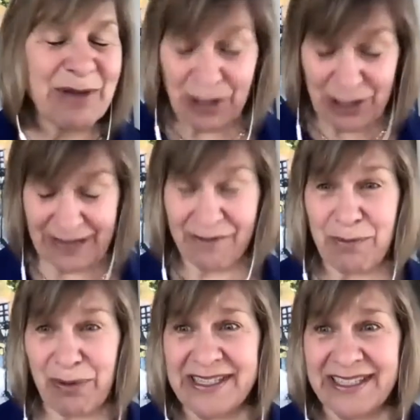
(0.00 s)
You're going to give a
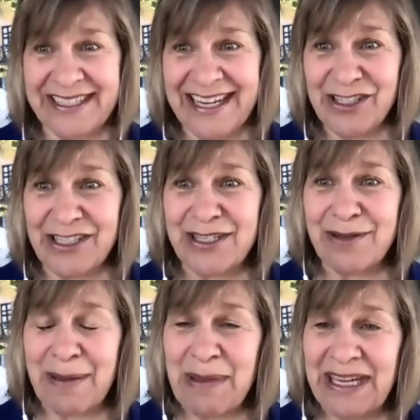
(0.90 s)
presentation, so
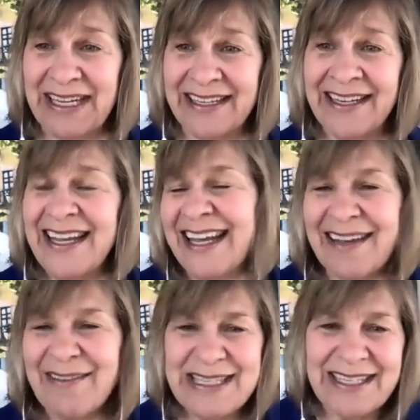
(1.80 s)
maybe you can
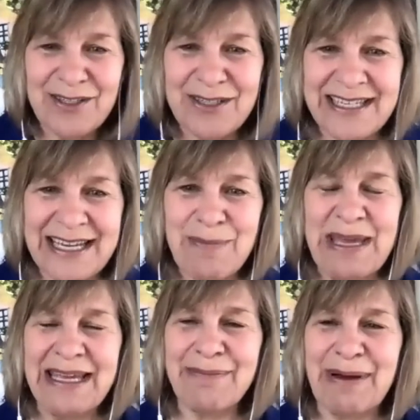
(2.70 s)
give us a little sneak
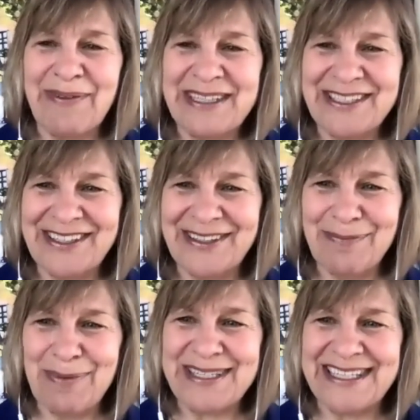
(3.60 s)
peek about what your
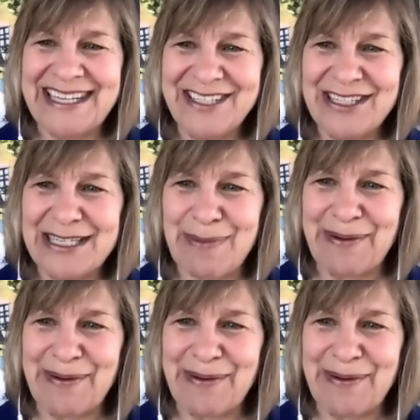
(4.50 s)
presentation is about.